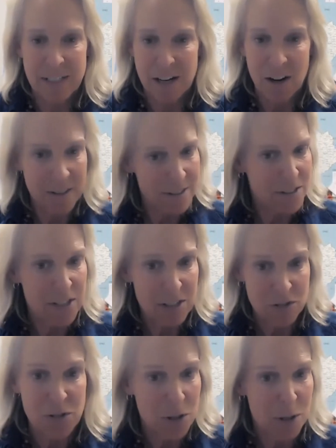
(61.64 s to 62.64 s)
to all of a sudden
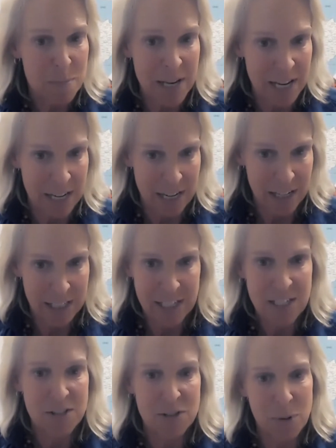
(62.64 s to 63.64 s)
turn mean. It
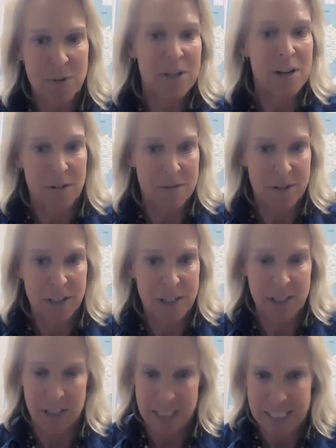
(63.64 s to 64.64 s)
gets what we call
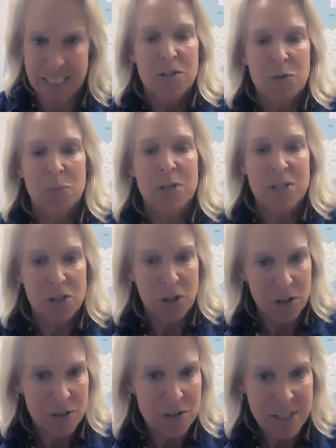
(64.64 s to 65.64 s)
virulent. So when it
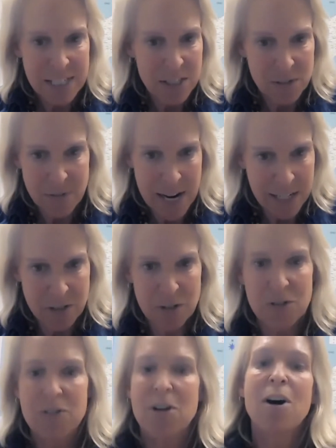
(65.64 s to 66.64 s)
turns these
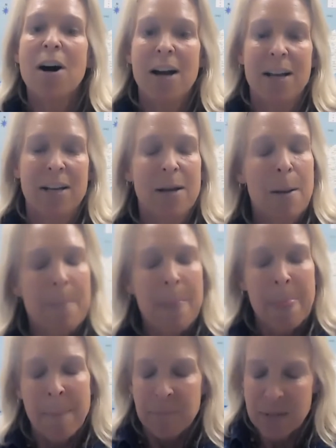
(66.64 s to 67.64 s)
factors on,
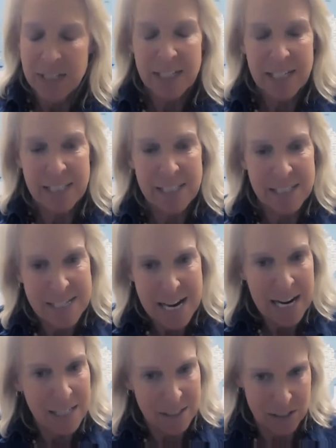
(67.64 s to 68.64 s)
then it can
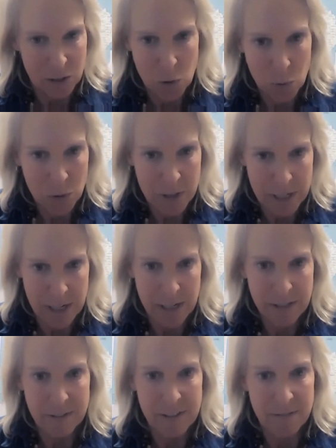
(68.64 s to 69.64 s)
attack the cornea
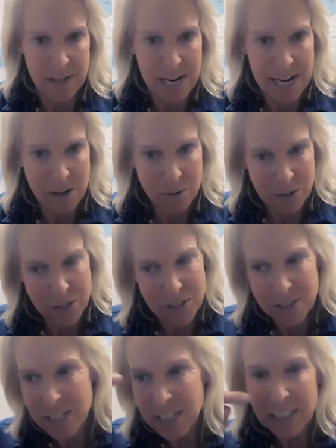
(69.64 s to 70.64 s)
of the eye, which is
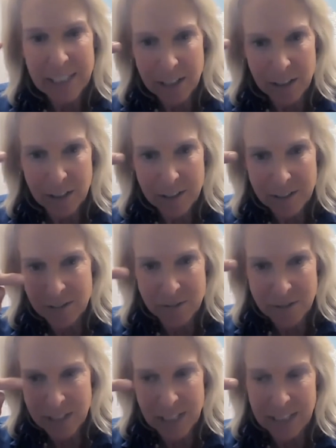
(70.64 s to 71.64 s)
the clear, you know,
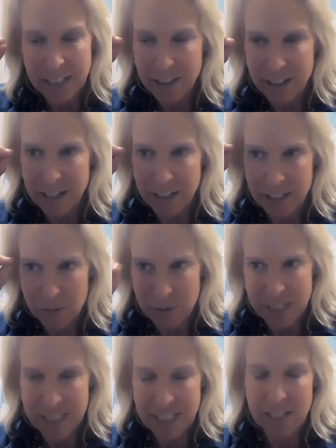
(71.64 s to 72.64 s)
the clear area we
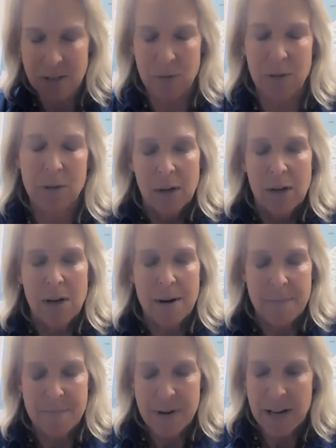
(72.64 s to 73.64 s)
see through.
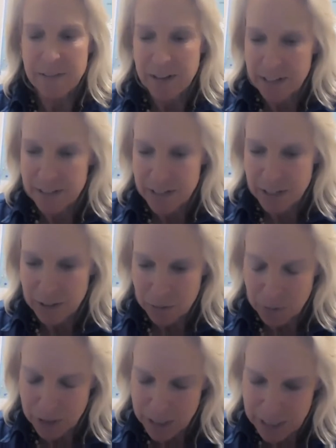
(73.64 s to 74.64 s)
Um, and that
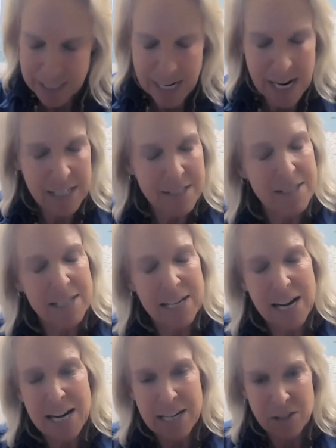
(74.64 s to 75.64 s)
when it attacks the
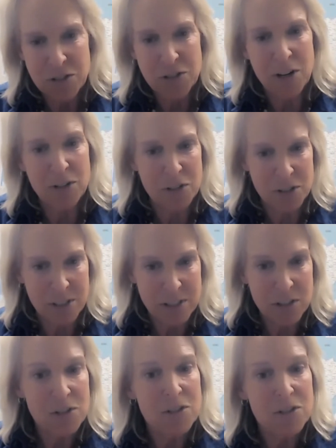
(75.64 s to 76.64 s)
eye, it starts to
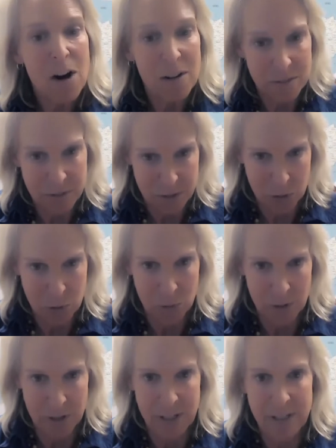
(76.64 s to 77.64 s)
dissolve the
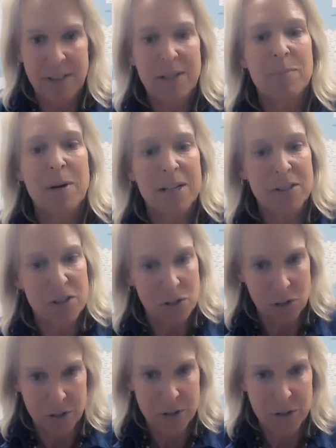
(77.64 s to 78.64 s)
cornea and makes an
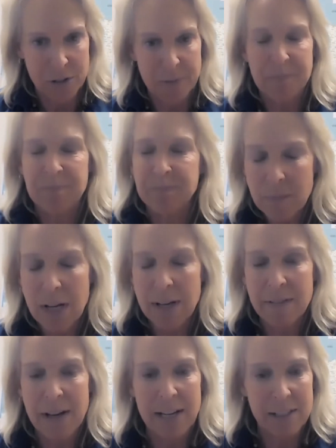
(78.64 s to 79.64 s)
ulcer. And
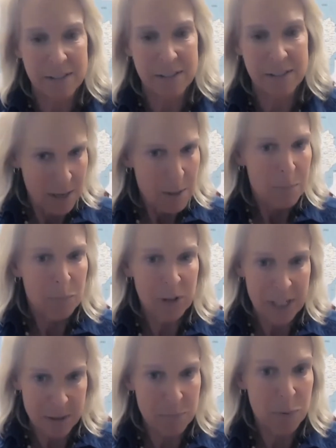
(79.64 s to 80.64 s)
that
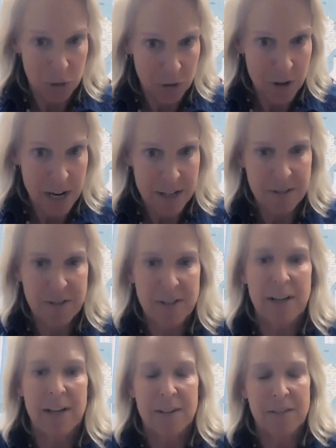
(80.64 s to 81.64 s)
can progress
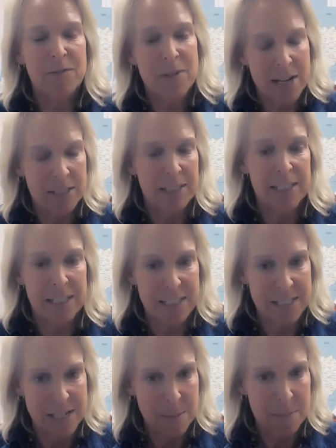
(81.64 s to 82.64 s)
and finally
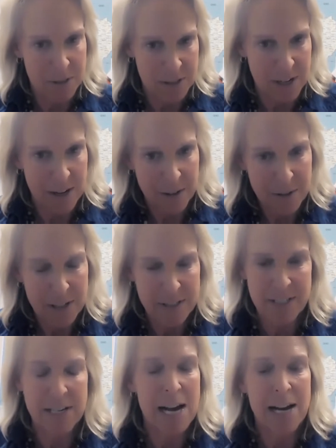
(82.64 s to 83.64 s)
end up as, a, as
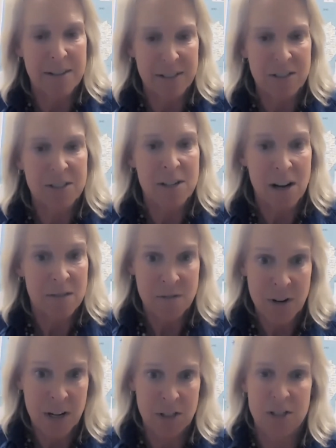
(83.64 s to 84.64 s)
an eye that's non
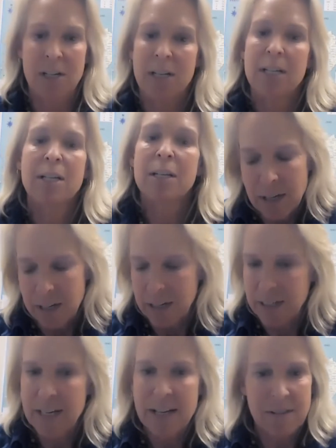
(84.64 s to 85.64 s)
functioning. And
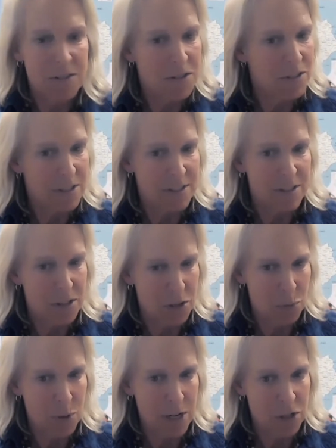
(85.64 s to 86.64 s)
again, this is a
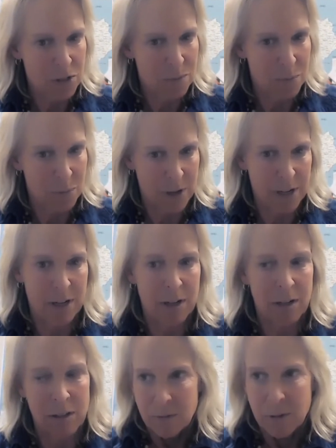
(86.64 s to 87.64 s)
situation
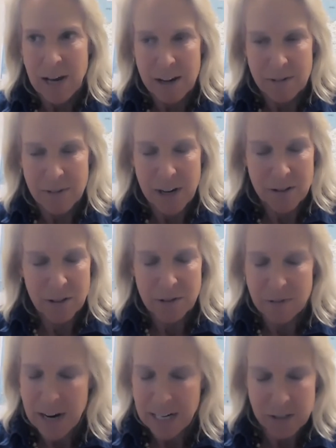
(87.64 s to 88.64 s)
where we have other
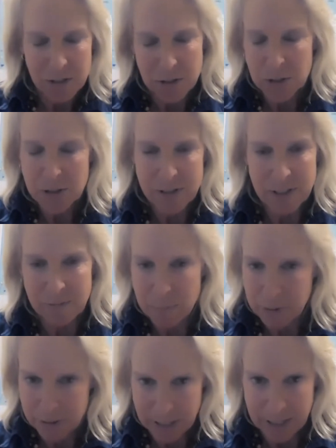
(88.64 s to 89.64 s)
factors that
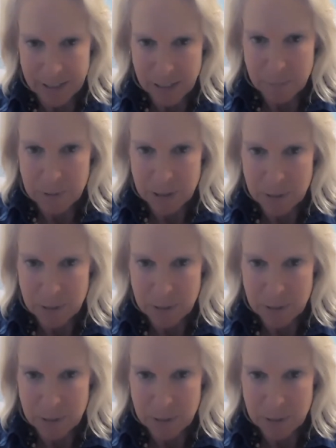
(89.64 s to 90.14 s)
play that come into